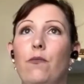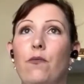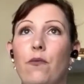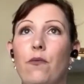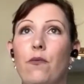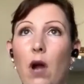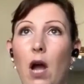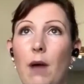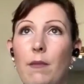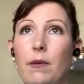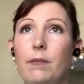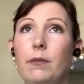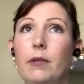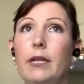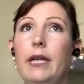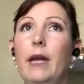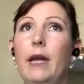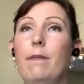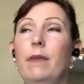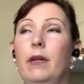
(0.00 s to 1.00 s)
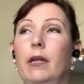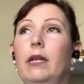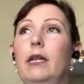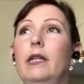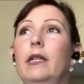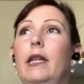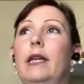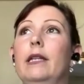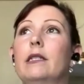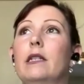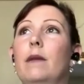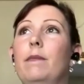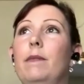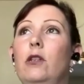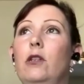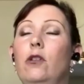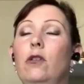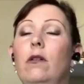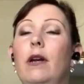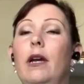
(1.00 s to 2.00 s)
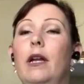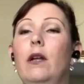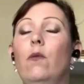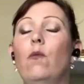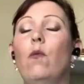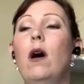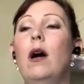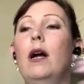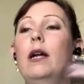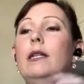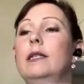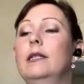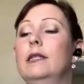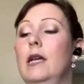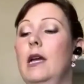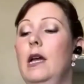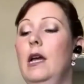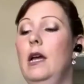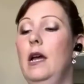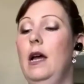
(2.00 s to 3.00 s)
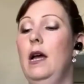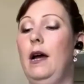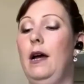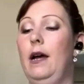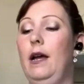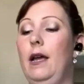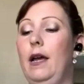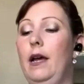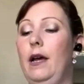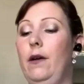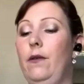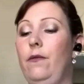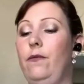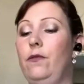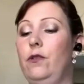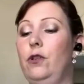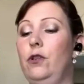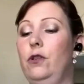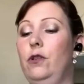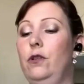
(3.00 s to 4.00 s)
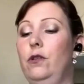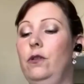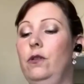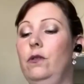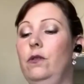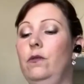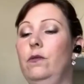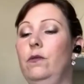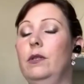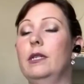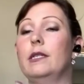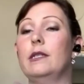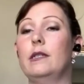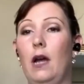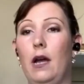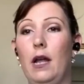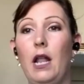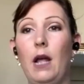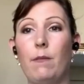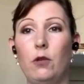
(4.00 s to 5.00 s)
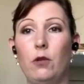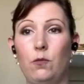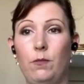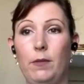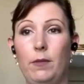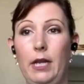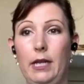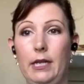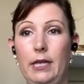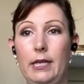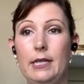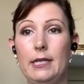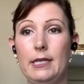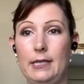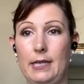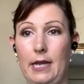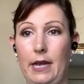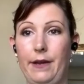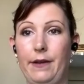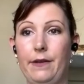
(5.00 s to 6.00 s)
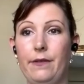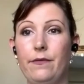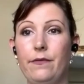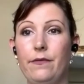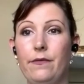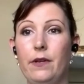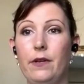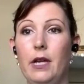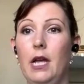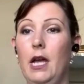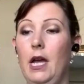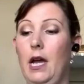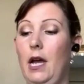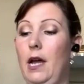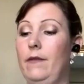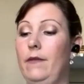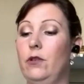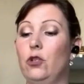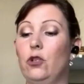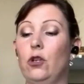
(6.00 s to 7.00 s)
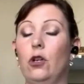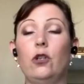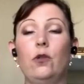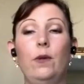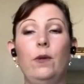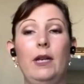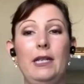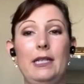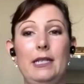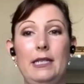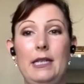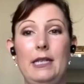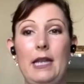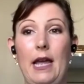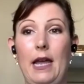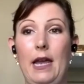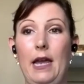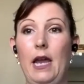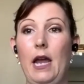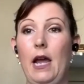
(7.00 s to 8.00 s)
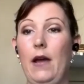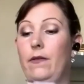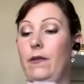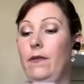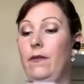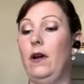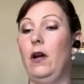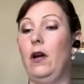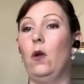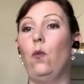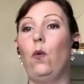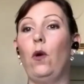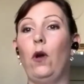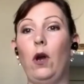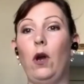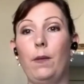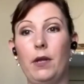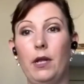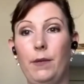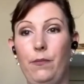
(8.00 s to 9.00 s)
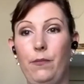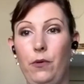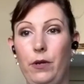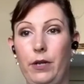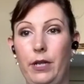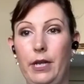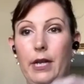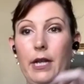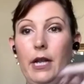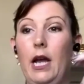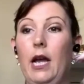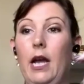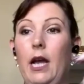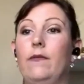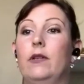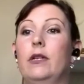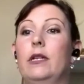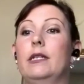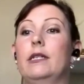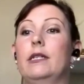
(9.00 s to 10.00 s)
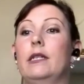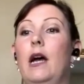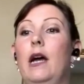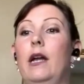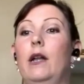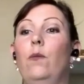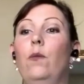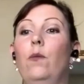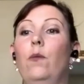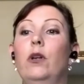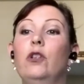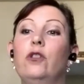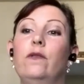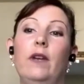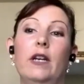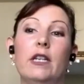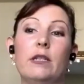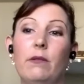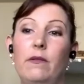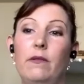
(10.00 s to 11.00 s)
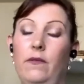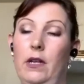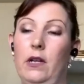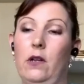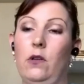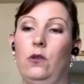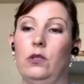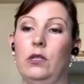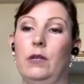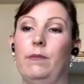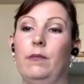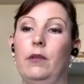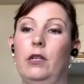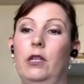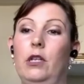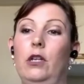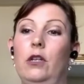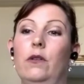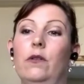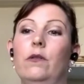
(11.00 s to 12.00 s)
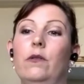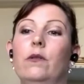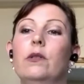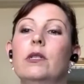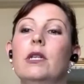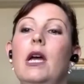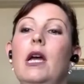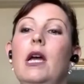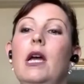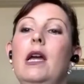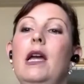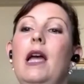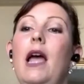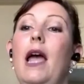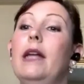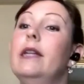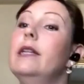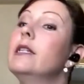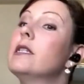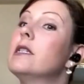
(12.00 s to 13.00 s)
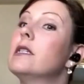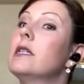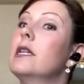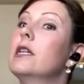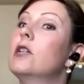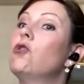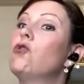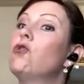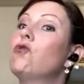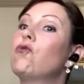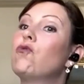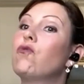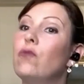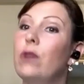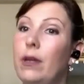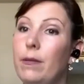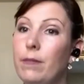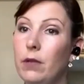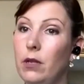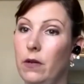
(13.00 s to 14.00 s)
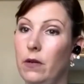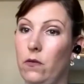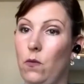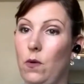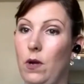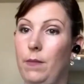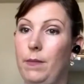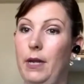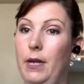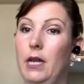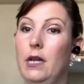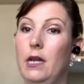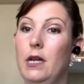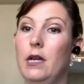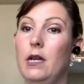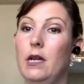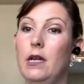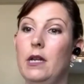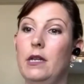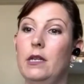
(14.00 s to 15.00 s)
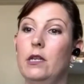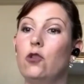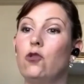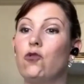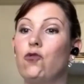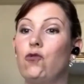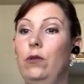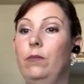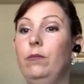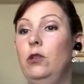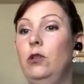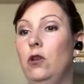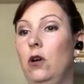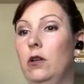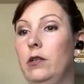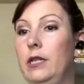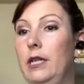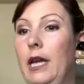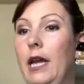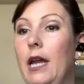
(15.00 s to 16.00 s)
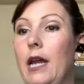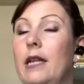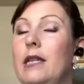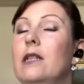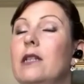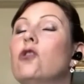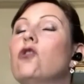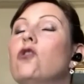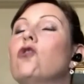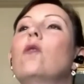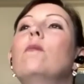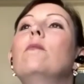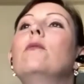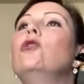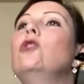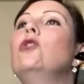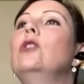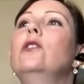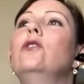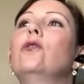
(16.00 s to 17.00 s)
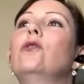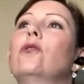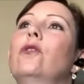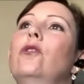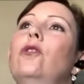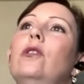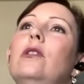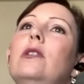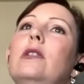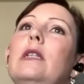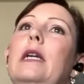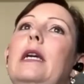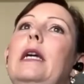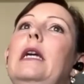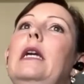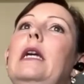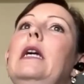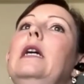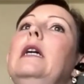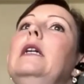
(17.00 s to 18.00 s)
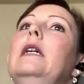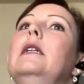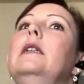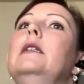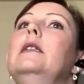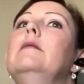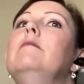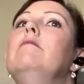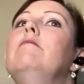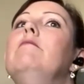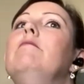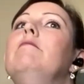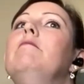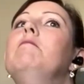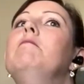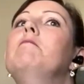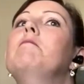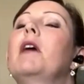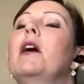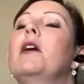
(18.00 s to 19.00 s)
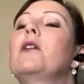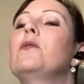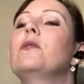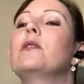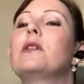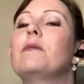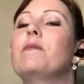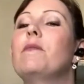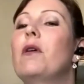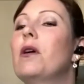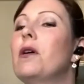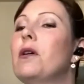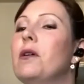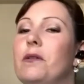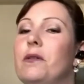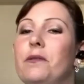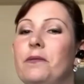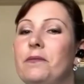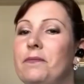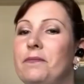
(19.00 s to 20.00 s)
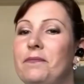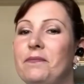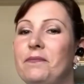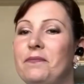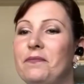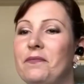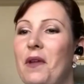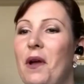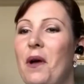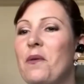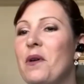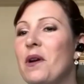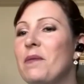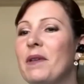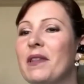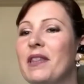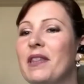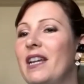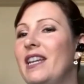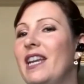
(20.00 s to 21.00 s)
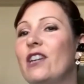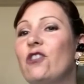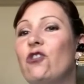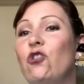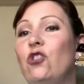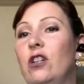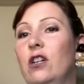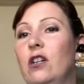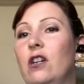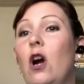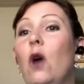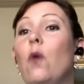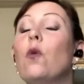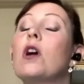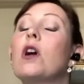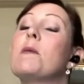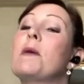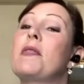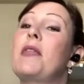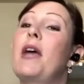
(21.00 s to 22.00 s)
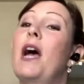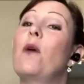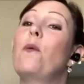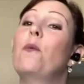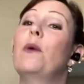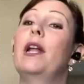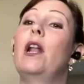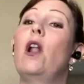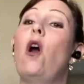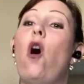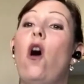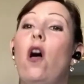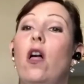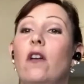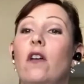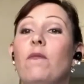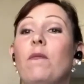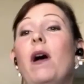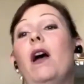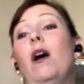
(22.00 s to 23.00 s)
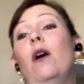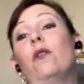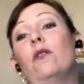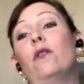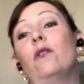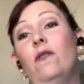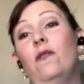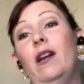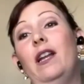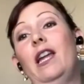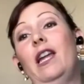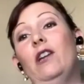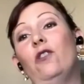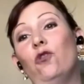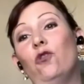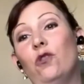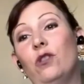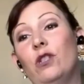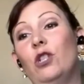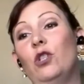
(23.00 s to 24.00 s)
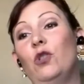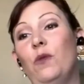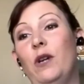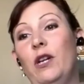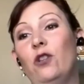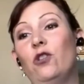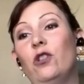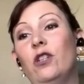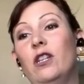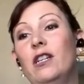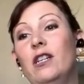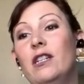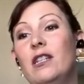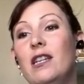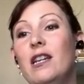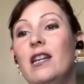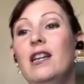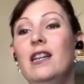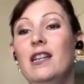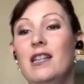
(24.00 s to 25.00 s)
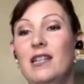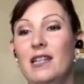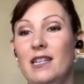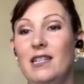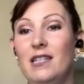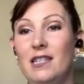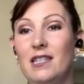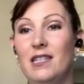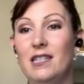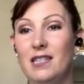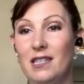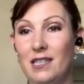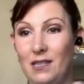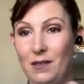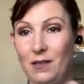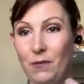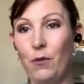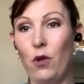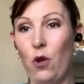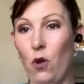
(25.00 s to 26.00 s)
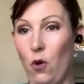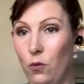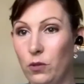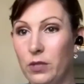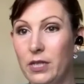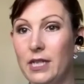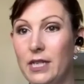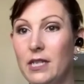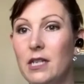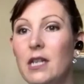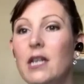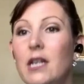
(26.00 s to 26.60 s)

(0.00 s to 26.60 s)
probably a million things come into your head at once. I have to decide how much money I need to save. I have to start doing it today. I have to find where I'm going to put it. I have to decide on which investment vehicles I'm going to use. And it's extremely overwhelming and extremely daunting. And it's so much easier to just say, I'll do it tomorrow. I'll worry about that next year. I'll worry about that when all of my other financial situation is golden,